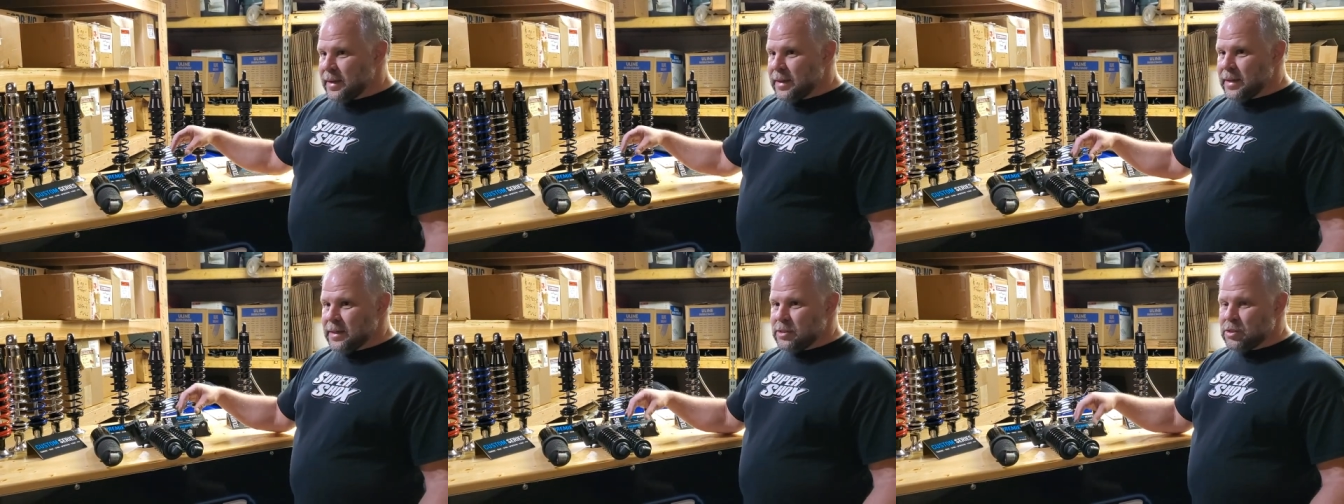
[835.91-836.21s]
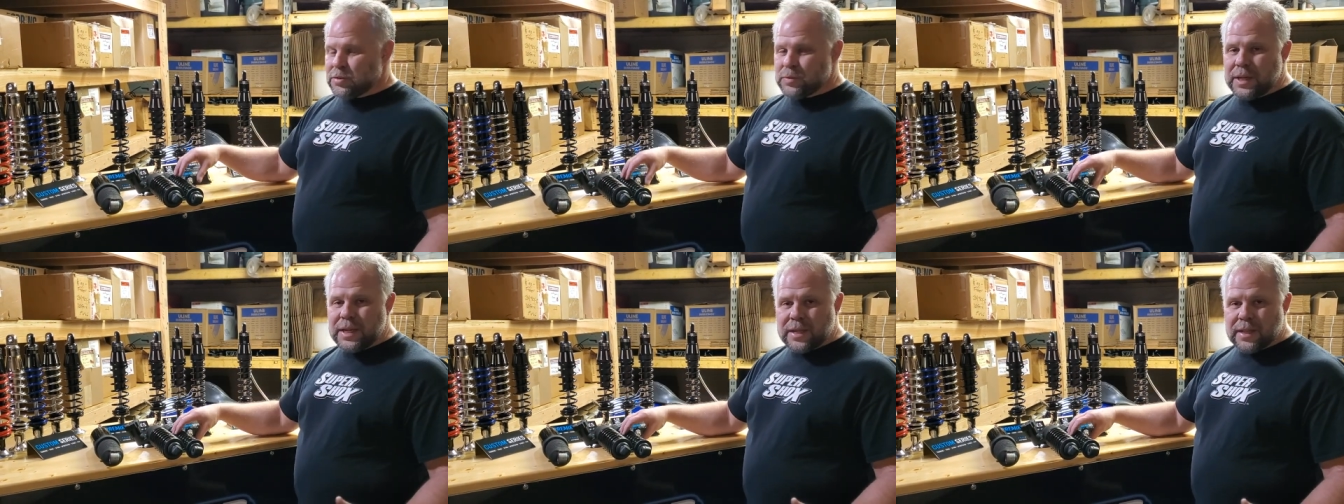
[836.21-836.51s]
a
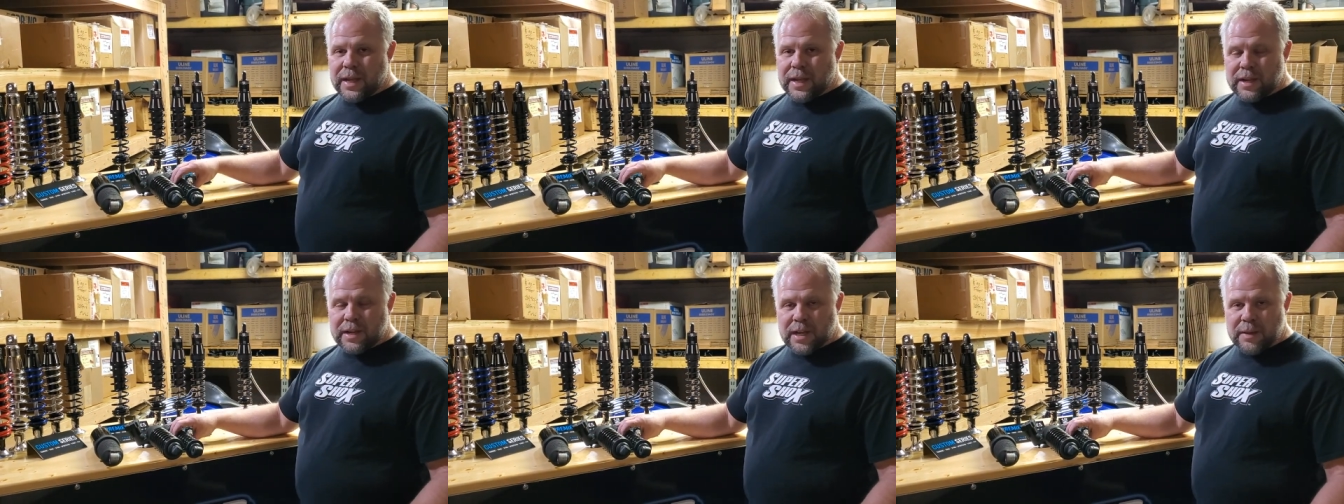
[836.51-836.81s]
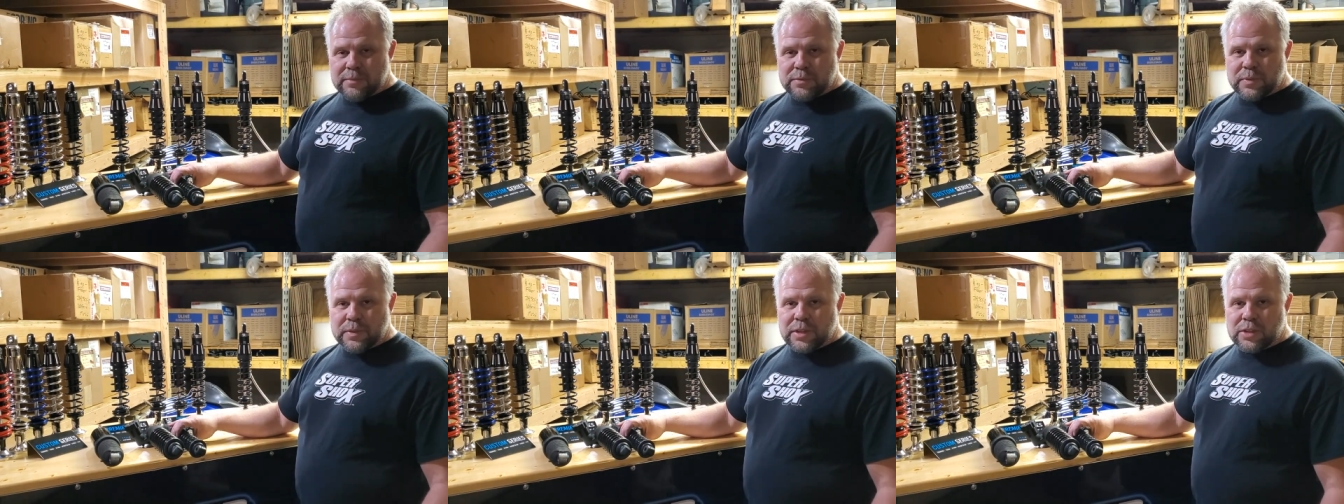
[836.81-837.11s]
street glide
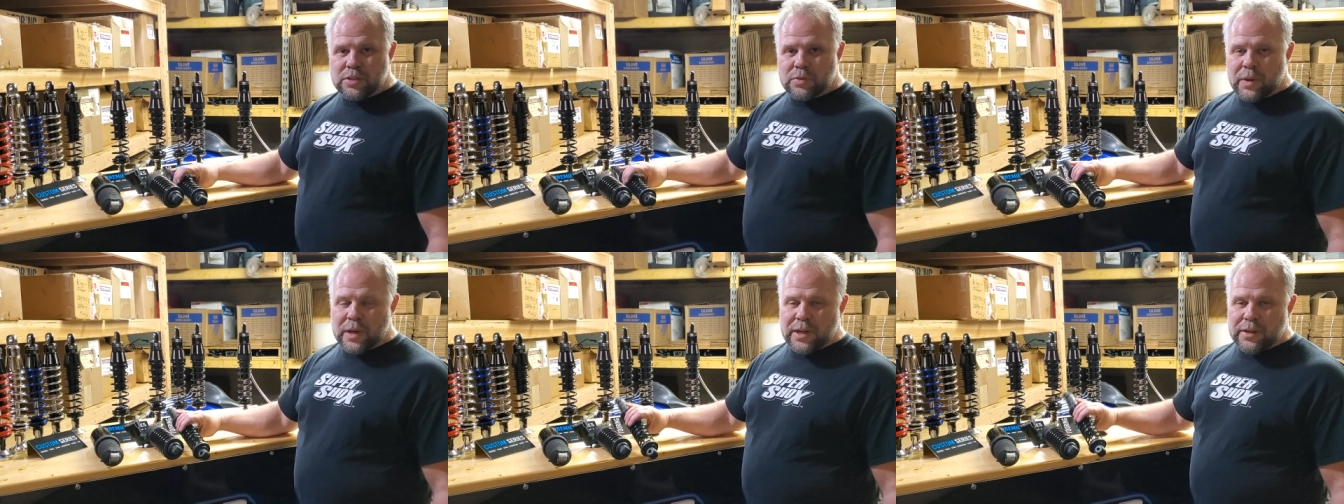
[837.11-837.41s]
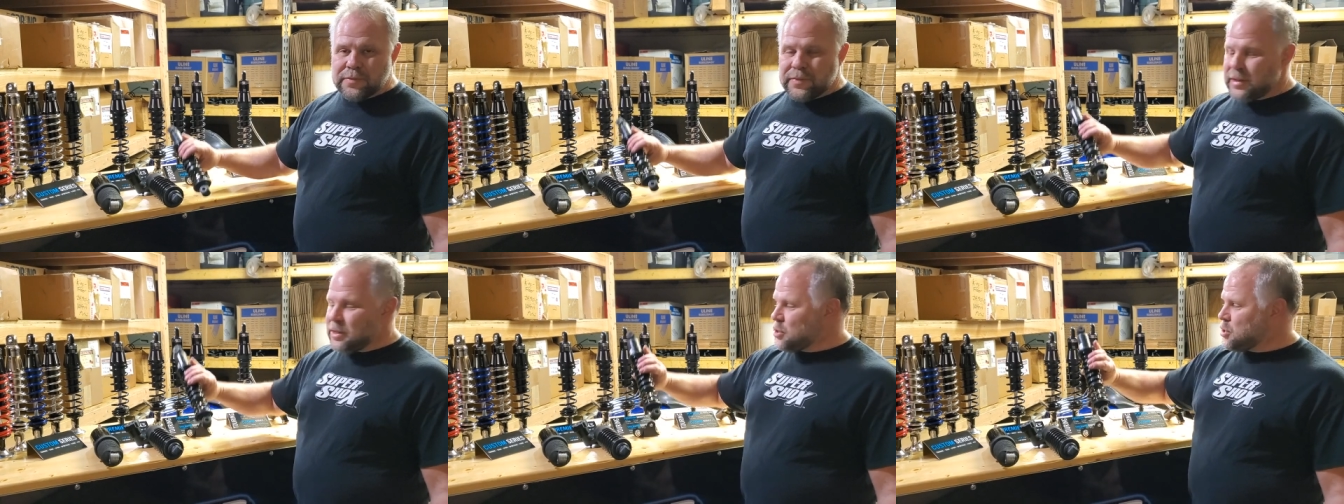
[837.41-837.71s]
comes with a
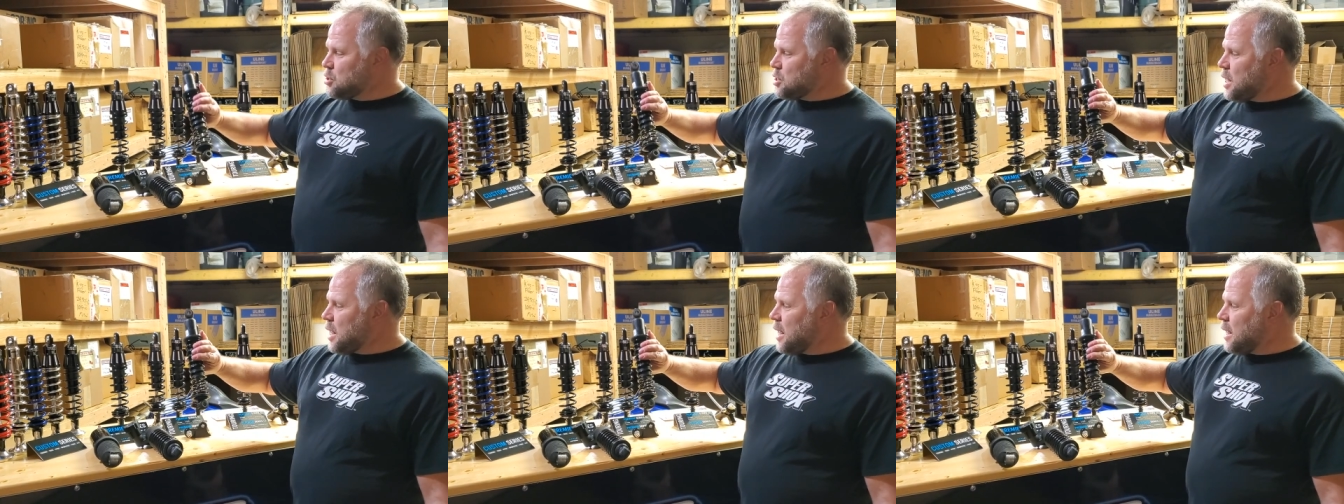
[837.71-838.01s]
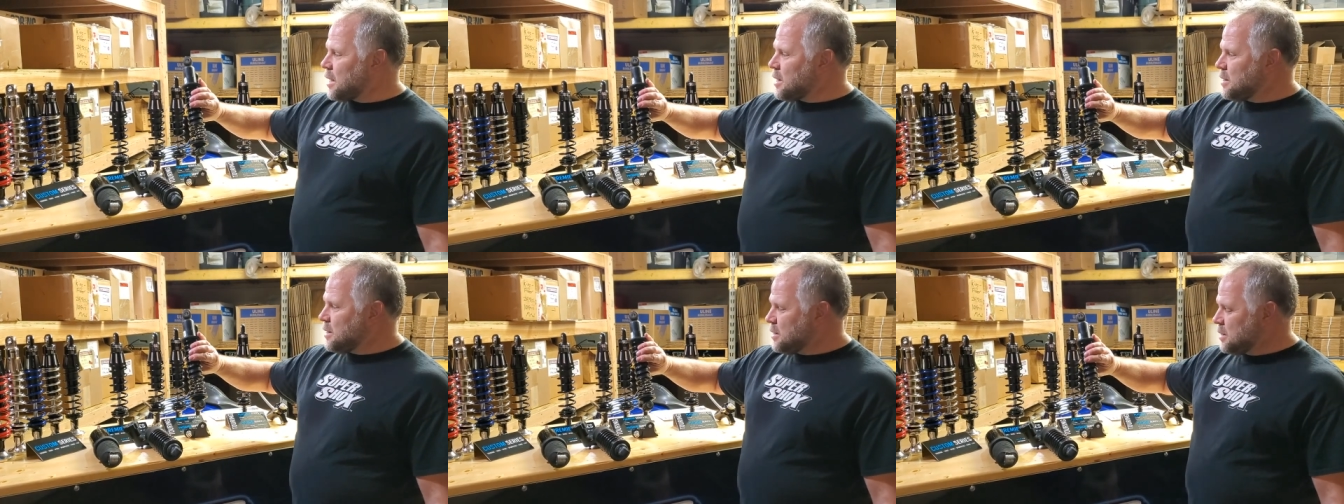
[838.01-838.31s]
12 inch shock.